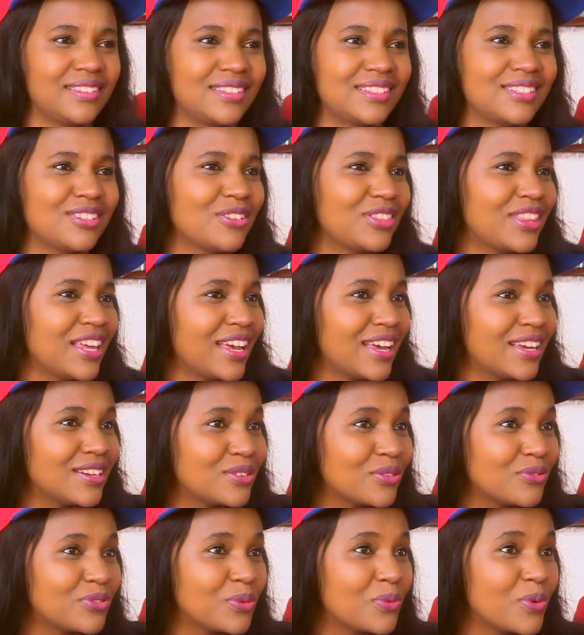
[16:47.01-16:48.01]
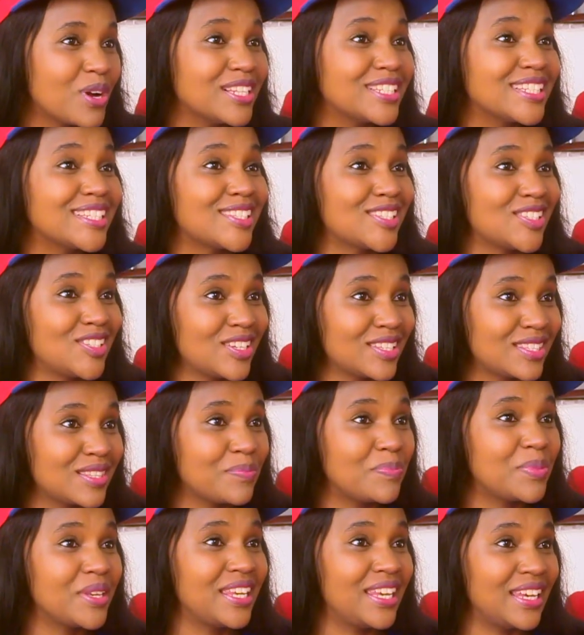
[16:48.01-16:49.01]
It's not the end of the world, it's just the
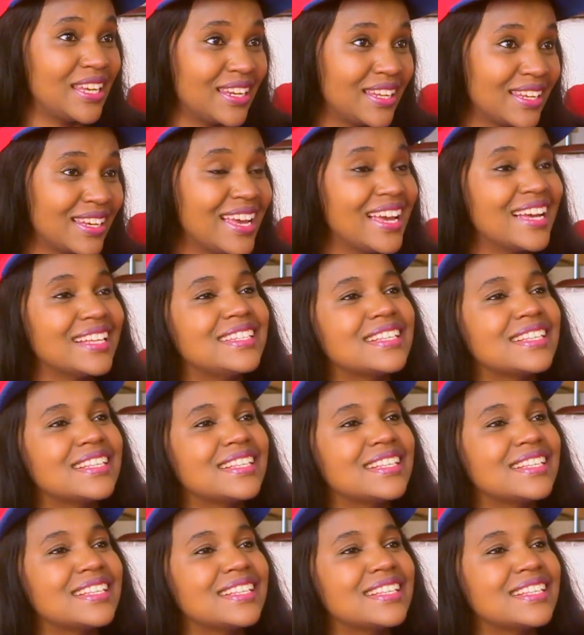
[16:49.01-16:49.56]
beginning.